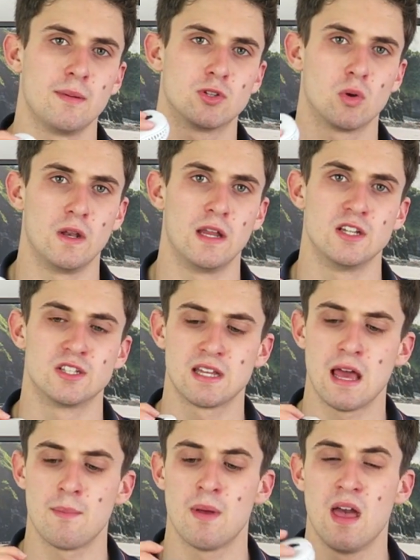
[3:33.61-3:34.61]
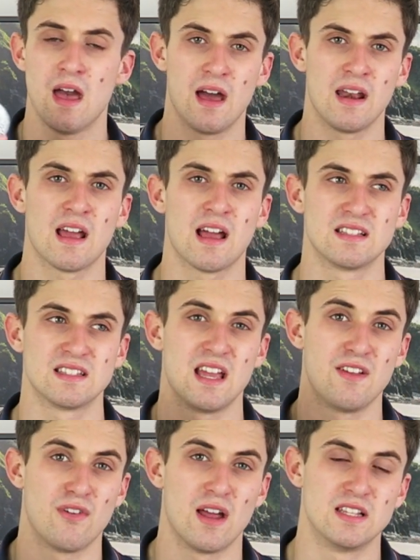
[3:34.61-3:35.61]
between each step, and it has
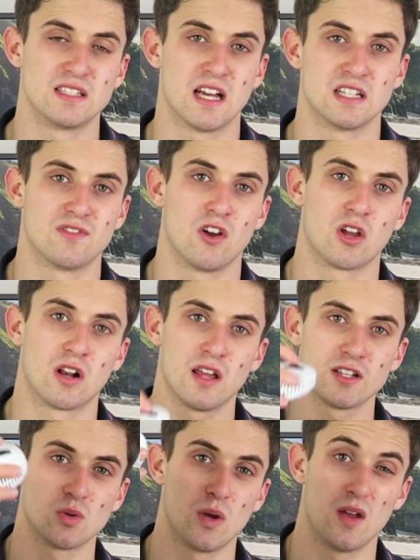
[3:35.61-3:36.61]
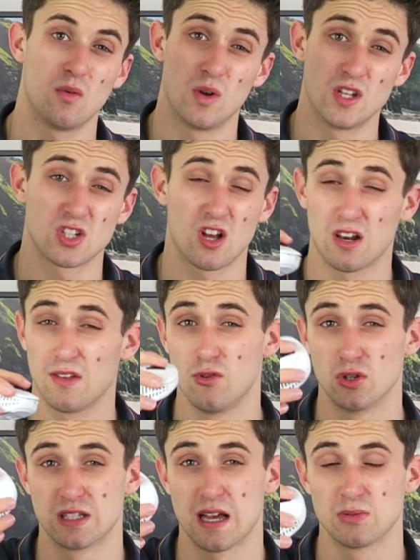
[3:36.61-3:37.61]
a fairly satisfying click to it, which I'll give you
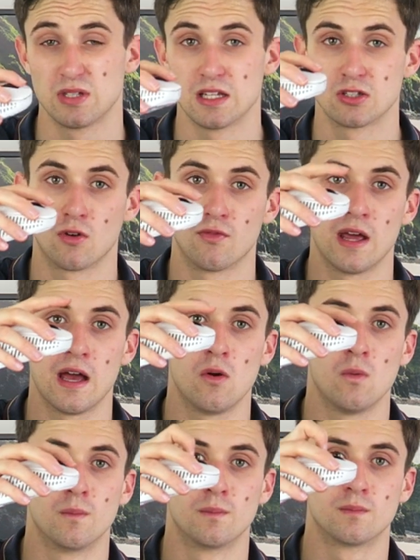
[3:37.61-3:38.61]
a sound test of now.